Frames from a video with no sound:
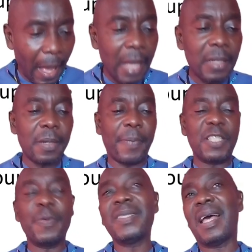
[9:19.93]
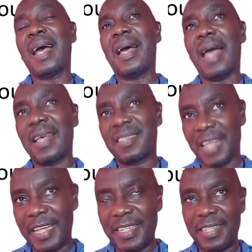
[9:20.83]
and participants are
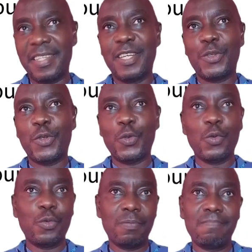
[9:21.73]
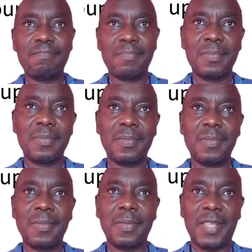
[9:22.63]
assigned to
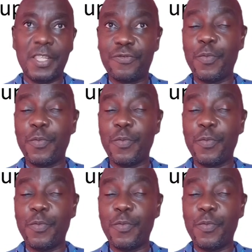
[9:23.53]
this